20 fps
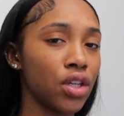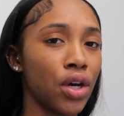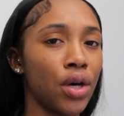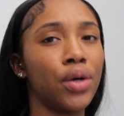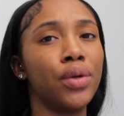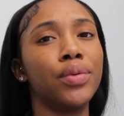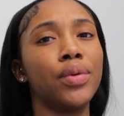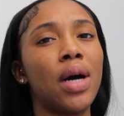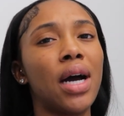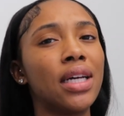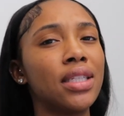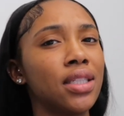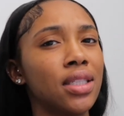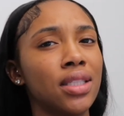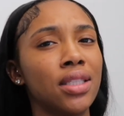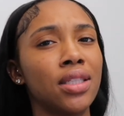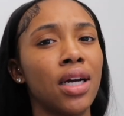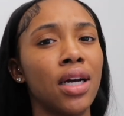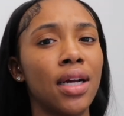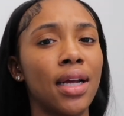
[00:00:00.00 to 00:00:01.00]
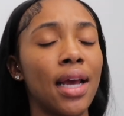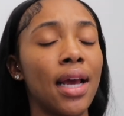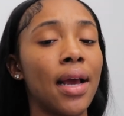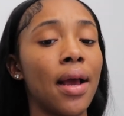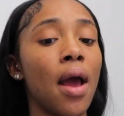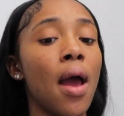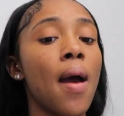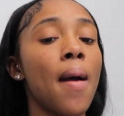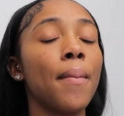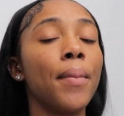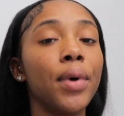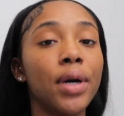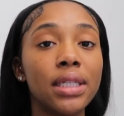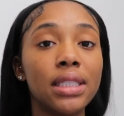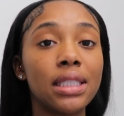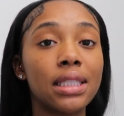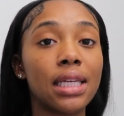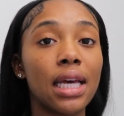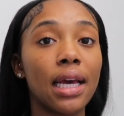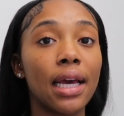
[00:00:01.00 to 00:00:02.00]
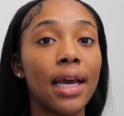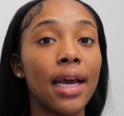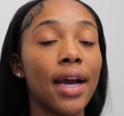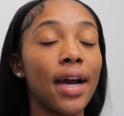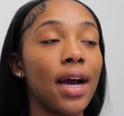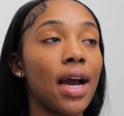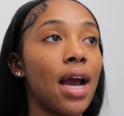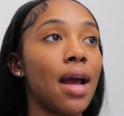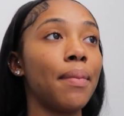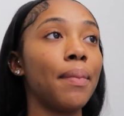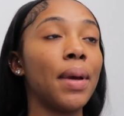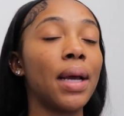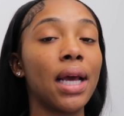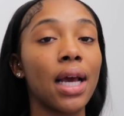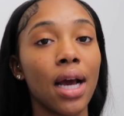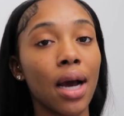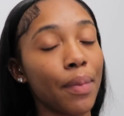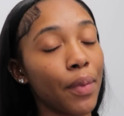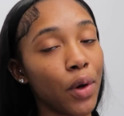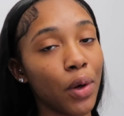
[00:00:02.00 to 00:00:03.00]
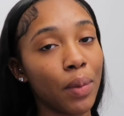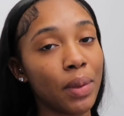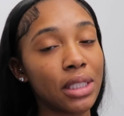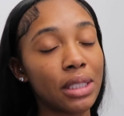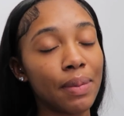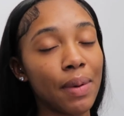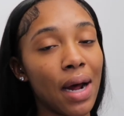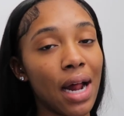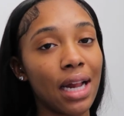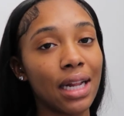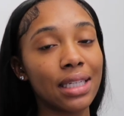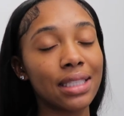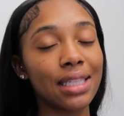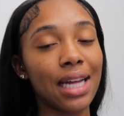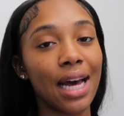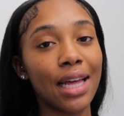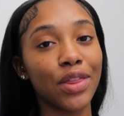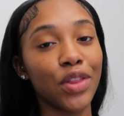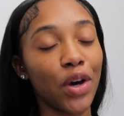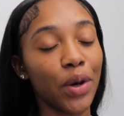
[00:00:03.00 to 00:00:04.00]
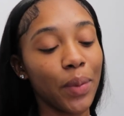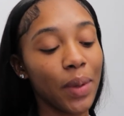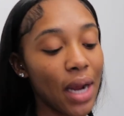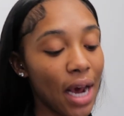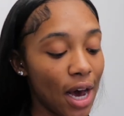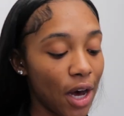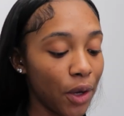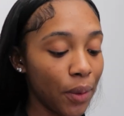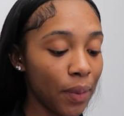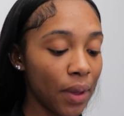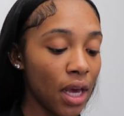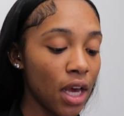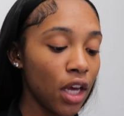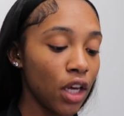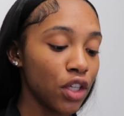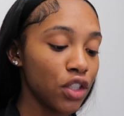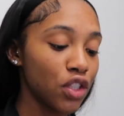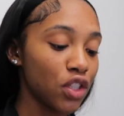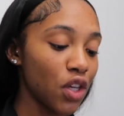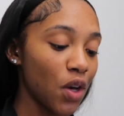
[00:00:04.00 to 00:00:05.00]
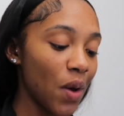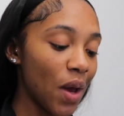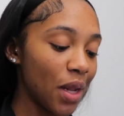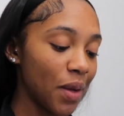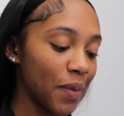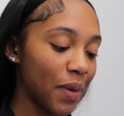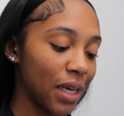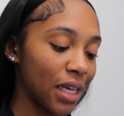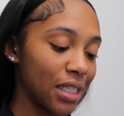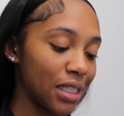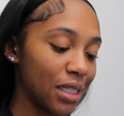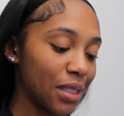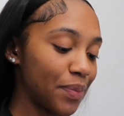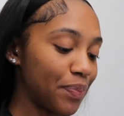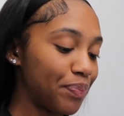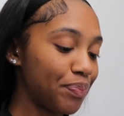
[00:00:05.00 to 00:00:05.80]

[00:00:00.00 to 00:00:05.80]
So I just started getting more into skincare and picking up a whole bunch of products that I thought would help. So anyways,